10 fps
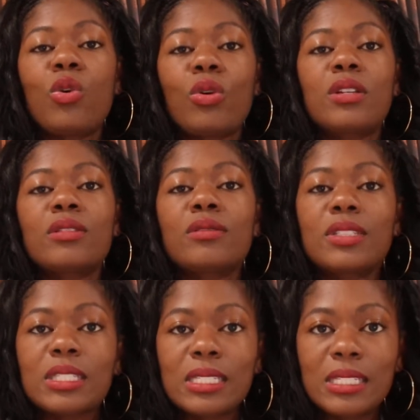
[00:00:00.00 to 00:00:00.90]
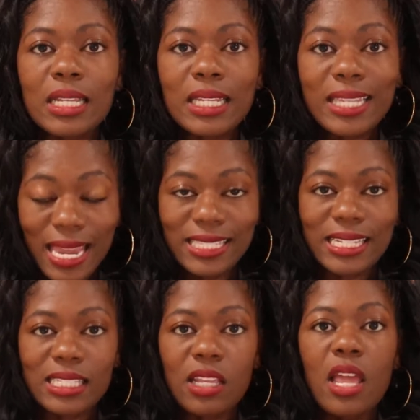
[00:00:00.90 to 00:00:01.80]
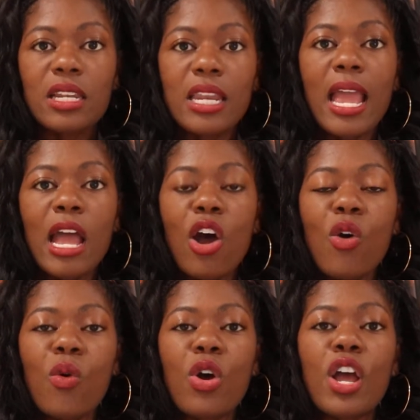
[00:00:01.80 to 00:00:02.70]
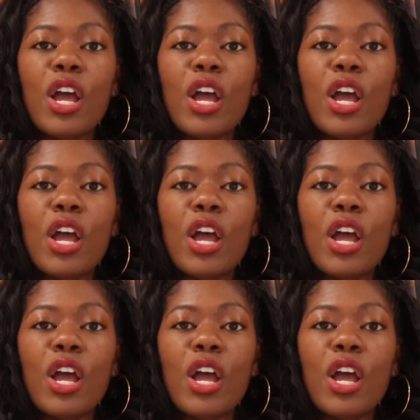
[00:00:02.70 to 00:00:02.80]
court cases. Now,